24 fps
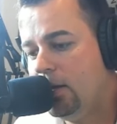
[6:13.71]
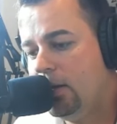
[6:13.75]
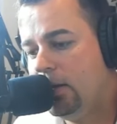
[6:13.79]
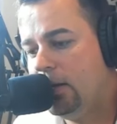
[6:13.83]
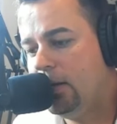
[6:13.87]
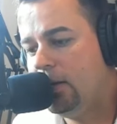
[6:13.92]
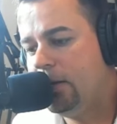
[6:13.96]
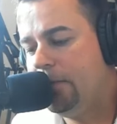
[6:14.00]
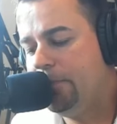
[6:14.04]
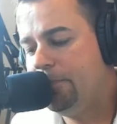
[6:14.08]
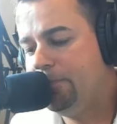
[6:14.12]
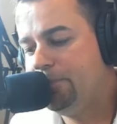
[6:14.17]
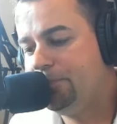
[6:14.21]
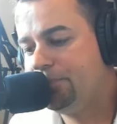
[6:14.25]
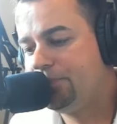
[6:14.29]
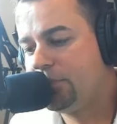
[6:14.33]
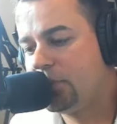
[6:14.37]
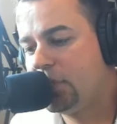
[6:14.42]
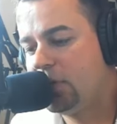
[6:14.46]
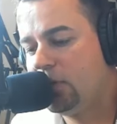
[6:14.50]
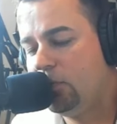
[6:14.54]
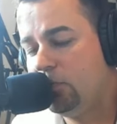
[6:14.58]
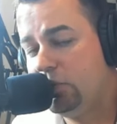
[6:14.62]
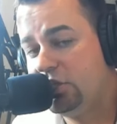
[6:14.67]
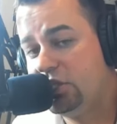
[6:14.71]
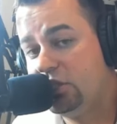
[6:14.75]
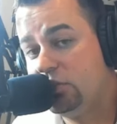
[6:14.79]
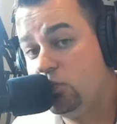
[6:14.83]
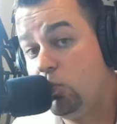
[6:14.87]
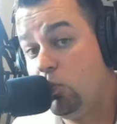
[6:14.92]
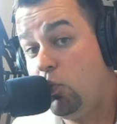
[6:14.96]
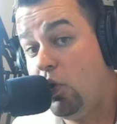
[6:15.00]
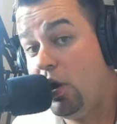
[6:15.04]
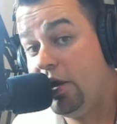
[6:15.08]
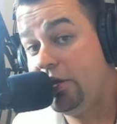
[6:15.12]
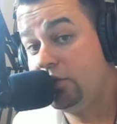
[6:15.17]
Um, which is
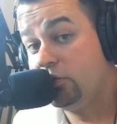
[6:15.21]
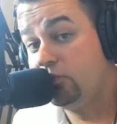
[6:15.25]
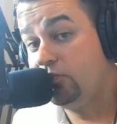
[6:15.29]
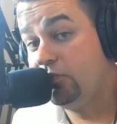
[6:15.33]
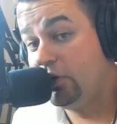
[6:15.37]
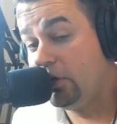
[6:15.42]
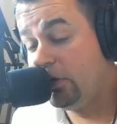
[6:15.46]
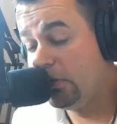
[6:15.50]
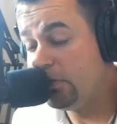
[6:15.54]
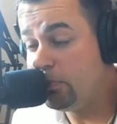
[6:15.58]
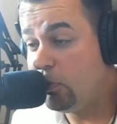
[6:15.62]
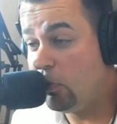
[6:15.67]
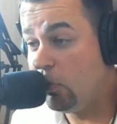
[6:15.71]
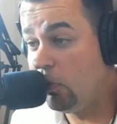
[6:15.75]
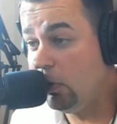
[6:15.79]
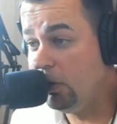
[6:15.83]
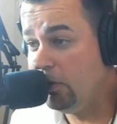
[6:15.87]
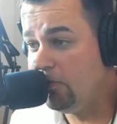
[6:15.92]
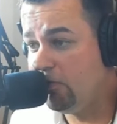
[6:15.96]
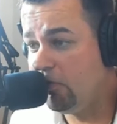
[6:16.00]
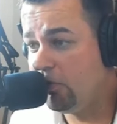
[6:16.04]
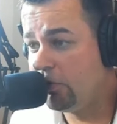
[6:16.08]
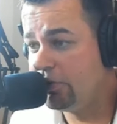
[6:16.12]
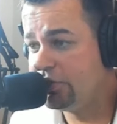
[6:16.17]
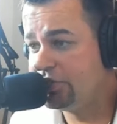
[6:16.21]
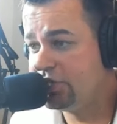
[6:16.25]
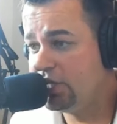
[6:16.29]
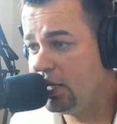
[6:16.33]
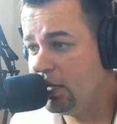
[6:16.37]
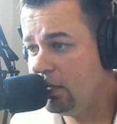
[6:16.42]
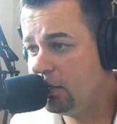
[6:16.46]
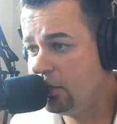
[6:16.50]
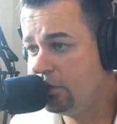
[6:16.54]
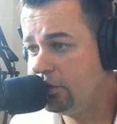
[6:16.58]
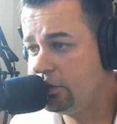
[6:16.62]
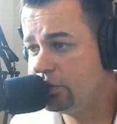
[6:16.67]
why it's very important for
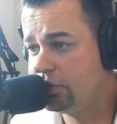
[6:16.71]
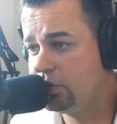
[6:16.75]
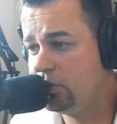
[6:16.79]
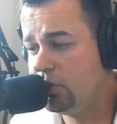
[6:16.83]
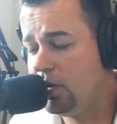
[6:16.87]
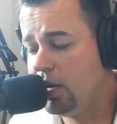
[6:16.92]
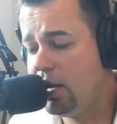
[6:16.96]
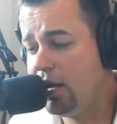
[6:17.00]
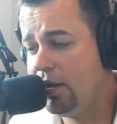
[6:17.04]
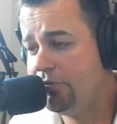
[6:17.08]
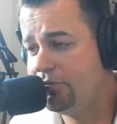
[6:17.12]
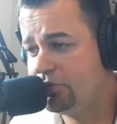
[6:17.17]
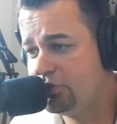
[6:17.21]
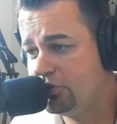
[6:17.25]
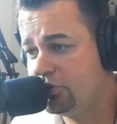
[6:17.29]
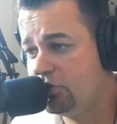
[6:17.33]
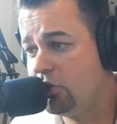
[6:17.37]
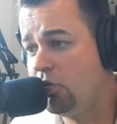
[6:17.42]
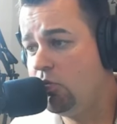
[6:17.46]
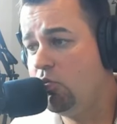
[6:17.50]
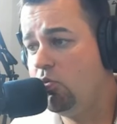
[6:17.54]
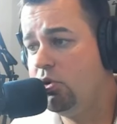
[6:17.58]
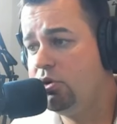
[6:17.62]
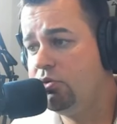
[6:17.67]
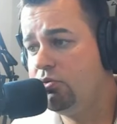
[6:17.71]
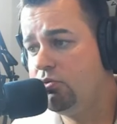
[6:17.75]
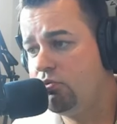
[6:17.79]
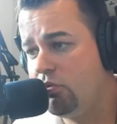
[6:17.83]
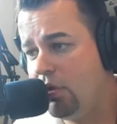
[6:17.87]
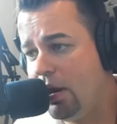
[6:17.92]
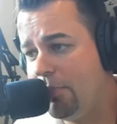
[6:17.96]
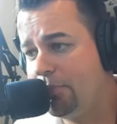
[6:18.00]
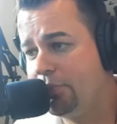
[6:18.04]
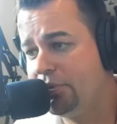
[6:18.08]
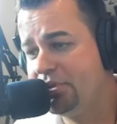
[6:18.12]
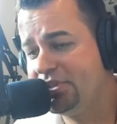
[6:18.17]
sellers to have someone
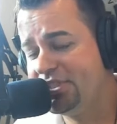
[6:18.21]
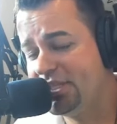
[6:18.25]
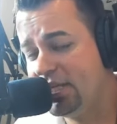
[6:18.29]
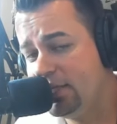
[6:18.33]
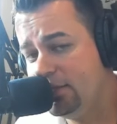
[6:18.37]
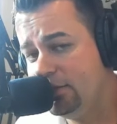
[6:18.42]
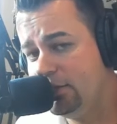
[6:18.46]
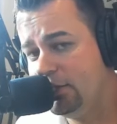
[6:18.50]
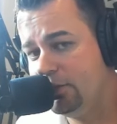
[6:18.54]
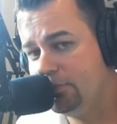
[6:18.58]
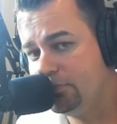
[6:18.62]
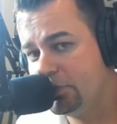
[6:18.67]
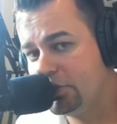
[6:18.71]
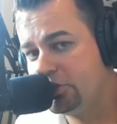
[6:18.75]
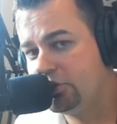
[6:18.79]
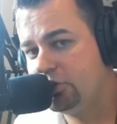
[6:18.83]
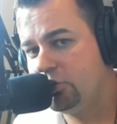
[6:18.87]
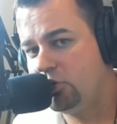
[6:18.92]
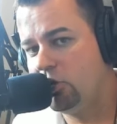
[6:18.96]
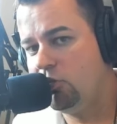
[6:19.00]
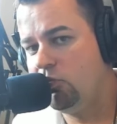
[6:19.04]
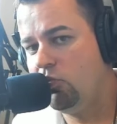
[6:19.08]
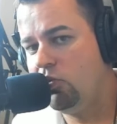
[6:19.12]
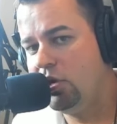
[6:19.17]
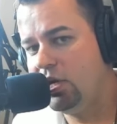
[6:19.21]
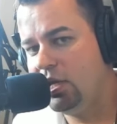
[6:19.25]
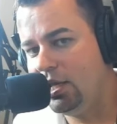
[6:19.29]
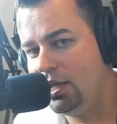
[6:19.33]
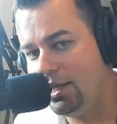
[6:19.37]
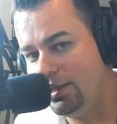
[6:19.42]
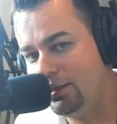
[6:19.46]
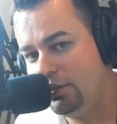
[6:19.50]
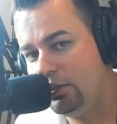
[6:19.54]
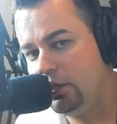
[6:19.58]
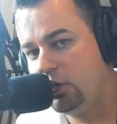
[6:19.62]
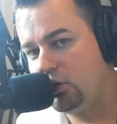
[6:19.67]
represent them, someone
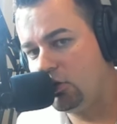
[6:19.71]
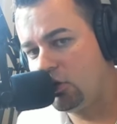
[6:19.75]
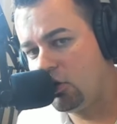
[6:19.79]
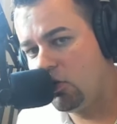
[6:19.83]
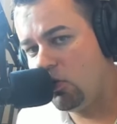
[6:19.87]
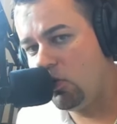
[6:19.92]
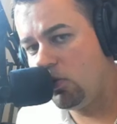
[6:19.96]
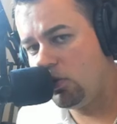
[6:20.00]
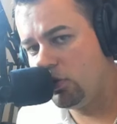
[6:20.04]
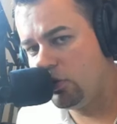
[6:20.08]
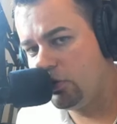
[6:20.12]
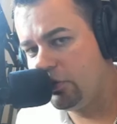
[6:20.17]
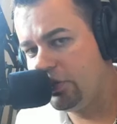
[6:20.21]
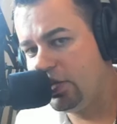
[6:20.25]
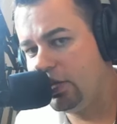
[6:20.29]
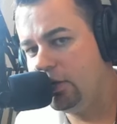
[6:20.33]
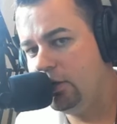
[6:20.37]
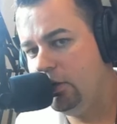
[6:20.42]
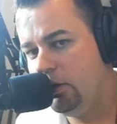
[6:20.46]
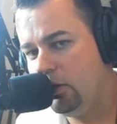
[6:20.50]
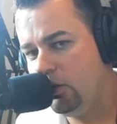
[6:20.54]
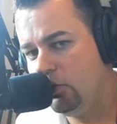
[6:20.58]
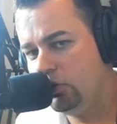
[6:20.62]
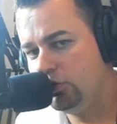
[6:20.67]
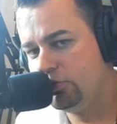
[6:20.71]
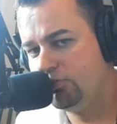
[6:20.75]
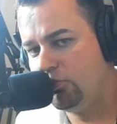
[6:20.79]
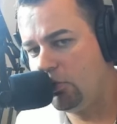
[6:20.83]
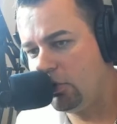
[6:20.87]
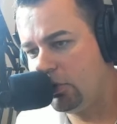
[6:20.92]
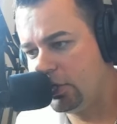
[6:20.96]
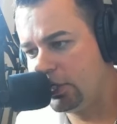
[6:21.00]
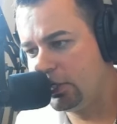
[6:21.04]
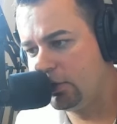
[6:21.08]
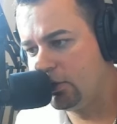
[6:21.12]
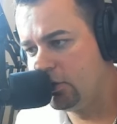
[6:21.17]
in their corner that knows
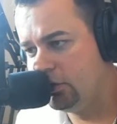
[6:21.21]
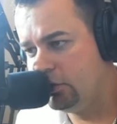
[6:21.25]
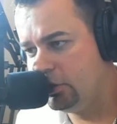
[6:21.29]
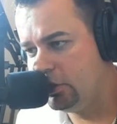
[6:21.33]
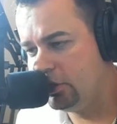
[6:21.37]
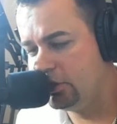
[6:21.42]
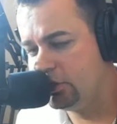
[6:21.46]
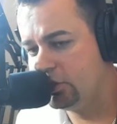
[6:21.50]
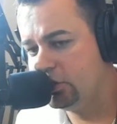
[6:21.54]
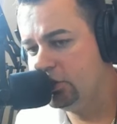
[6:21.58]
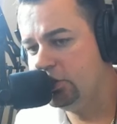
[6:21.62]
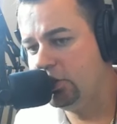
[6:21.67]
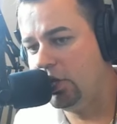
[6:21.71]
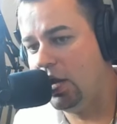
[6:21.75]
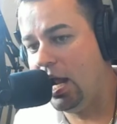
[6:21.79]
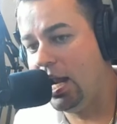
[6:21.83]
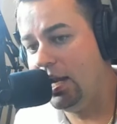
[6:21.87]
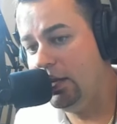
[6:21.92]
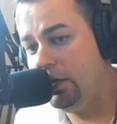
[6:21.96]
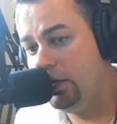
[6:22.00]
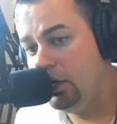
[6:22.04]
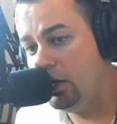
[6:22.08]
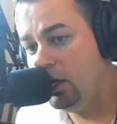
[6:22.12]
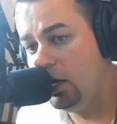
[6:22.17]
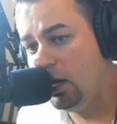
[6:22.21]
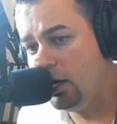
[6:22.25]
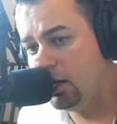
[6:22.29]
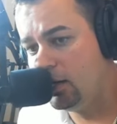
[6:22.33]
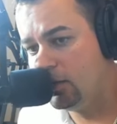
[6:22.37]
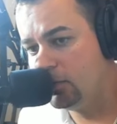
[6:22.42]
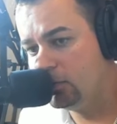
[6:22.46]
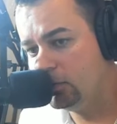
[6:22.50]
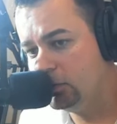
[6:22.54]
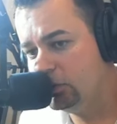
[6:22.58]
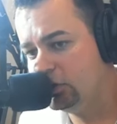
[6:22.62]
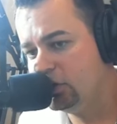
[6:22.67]
market conditions and
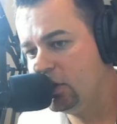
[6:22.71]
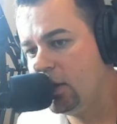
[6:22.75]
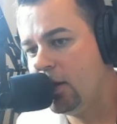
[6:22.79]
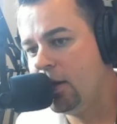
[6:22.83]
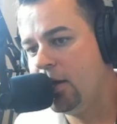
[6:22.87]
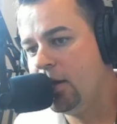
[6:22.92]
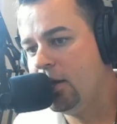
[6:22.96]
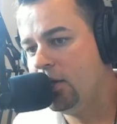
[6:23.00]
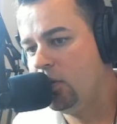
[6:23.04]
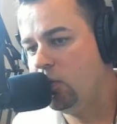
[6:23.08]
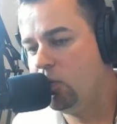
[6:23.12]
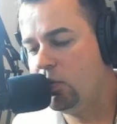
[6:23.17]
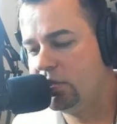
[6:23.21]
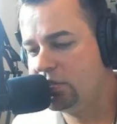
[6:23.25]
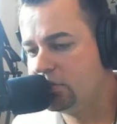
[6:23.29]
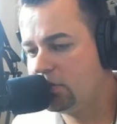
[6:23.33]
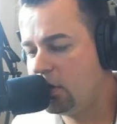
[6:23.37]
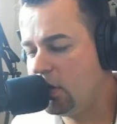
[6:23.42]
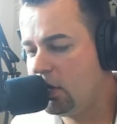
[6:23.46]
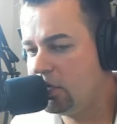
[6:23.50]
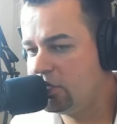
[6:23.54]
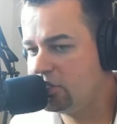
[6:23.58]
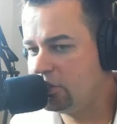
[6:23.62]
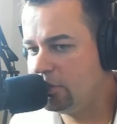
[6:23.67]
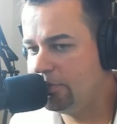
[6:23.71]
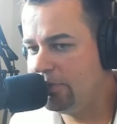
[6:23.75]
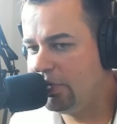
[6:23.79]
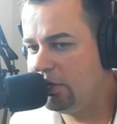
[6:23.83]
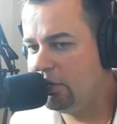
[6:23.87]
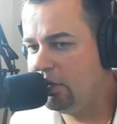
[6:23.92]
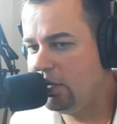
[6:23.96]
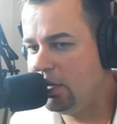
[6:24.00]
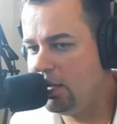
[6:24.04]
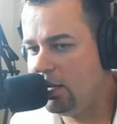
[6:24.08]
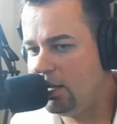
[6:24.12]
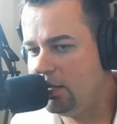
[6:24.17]
knows what's
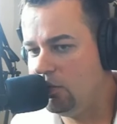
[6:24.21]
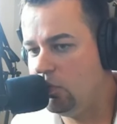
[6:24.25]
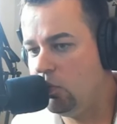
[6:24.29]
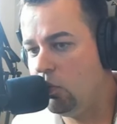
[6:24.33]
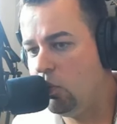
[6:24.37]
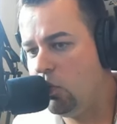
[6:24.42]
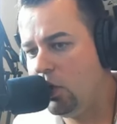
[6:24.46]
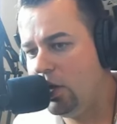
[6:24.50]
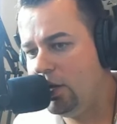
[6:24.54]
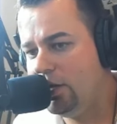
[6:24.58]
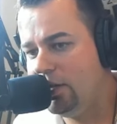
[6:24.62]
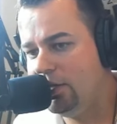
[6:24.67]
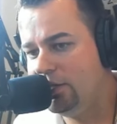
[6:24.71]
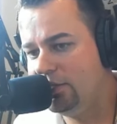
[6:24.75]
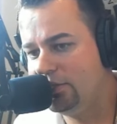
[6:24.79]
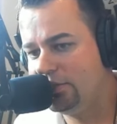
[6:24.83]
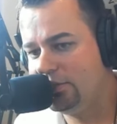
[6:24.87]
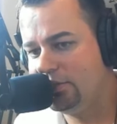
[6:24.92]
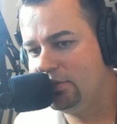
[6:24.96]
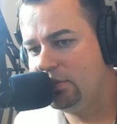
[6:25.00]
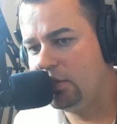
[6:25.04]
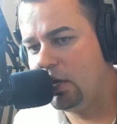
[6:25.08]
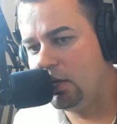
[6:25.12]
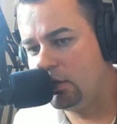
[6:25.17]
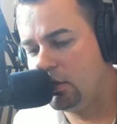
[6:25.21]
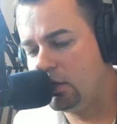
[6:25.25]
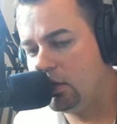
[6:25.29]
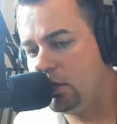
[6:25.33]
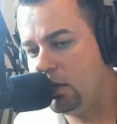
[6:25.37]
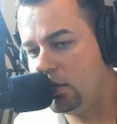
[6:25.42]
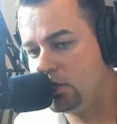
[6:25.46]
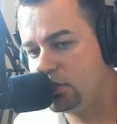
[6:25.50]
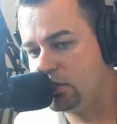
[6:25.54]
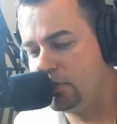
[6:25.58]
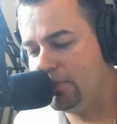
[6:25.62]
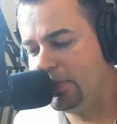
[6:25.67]
customary and what is not
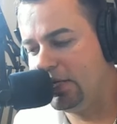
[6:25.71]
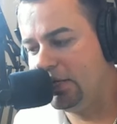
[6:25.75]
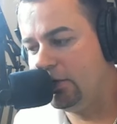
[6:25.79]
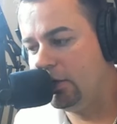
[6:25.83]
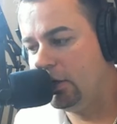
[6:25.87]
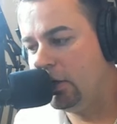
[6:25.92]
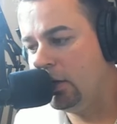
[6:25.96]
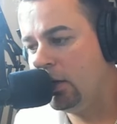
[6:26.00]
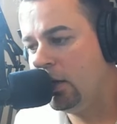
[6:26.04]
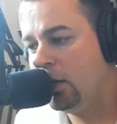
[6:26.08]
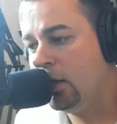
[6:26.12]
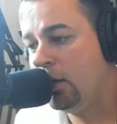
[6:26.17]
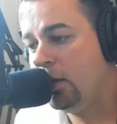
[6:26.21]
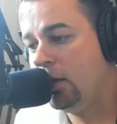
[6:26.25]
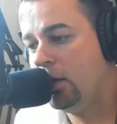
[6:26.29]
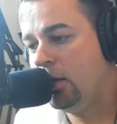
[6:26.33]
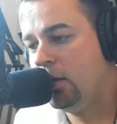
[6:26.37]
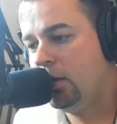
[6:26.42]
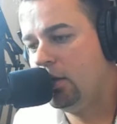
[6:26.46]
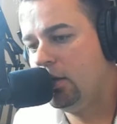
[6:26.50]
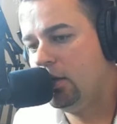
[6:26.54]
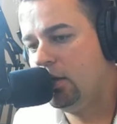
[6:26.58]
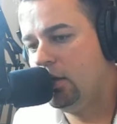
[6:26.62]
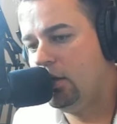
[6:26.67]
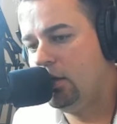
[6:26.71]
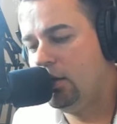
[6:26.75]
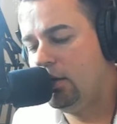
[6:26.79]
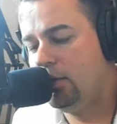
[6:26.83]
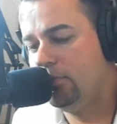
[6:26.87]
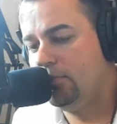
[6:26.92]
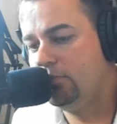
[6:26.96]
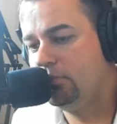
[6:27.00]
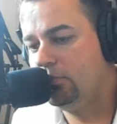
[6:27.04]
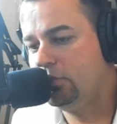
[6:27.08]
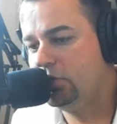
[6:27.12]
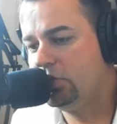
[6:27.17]
customary.
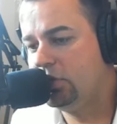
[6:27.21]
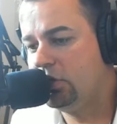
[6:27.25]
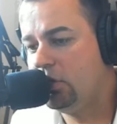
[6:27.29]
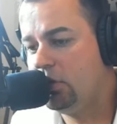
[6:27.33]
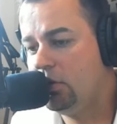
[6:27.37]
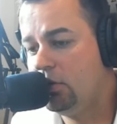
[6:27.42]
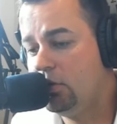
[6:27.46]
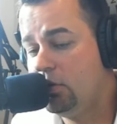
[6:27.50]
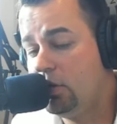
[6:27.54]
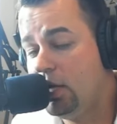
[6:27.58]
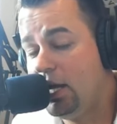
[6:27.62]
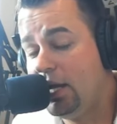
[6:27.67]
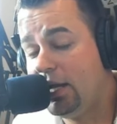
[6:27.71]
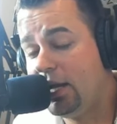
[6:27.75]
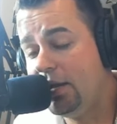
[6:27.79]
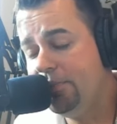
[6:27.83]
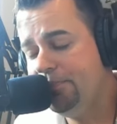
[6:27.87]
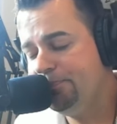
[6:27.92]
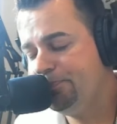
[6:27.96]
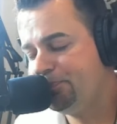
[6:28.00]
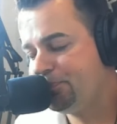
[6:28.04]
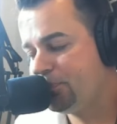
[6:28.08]
Um, so, again,